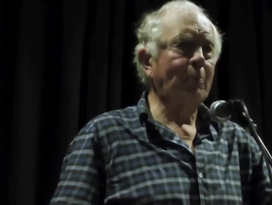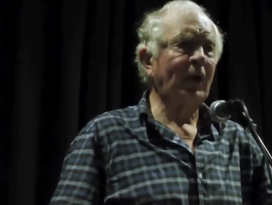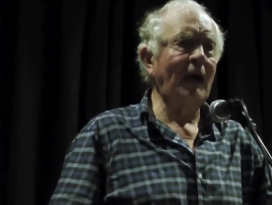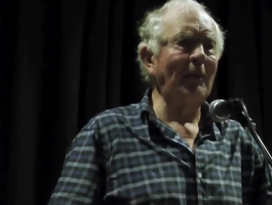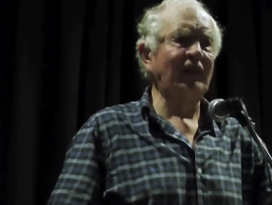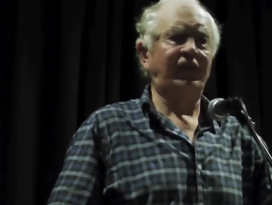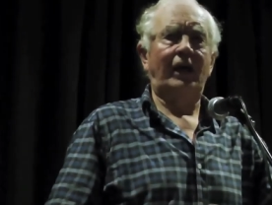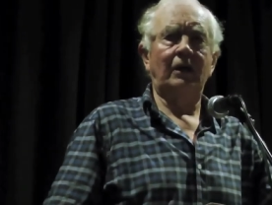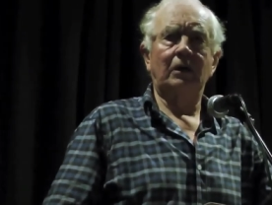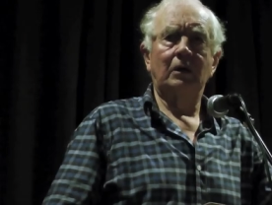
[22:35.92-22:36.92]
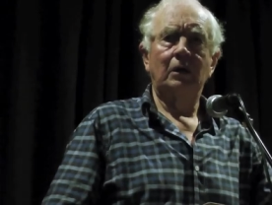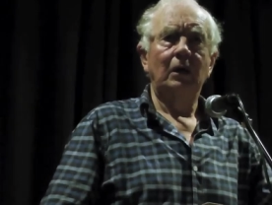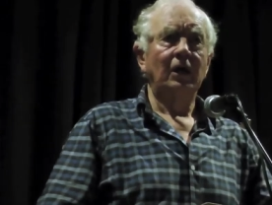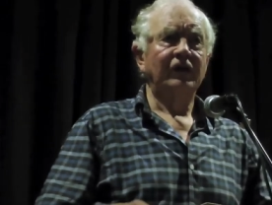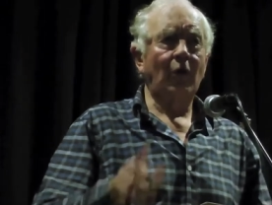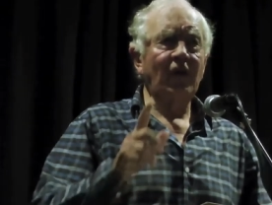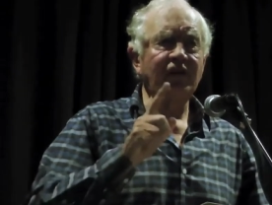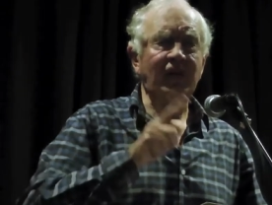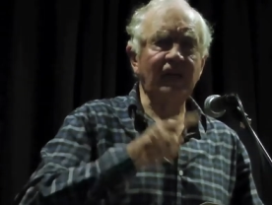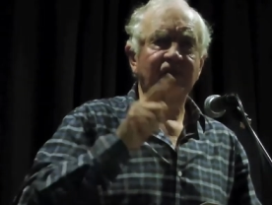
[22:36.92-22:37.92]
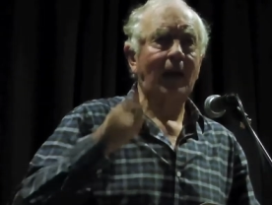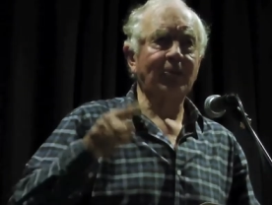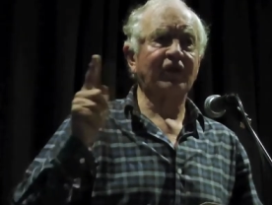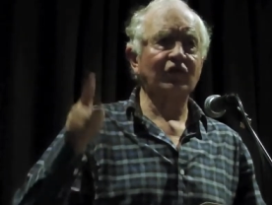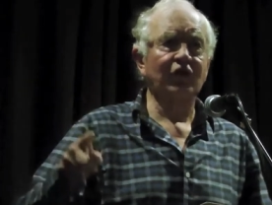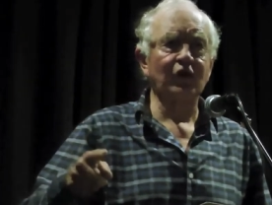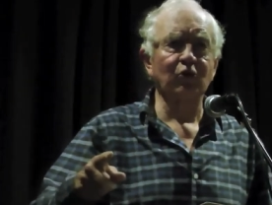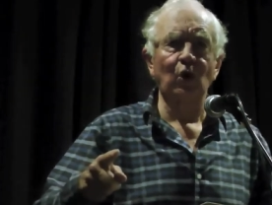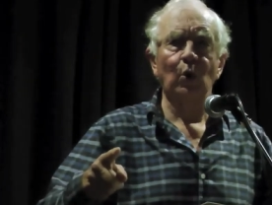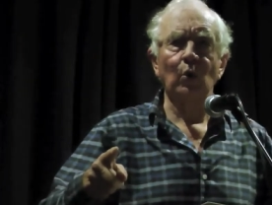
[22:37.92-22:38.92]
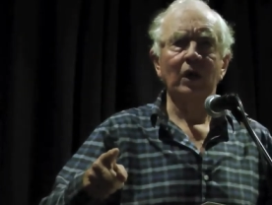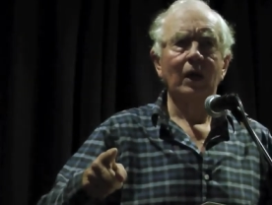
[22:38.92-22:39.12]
prohibits it. So there's an exception to the rule.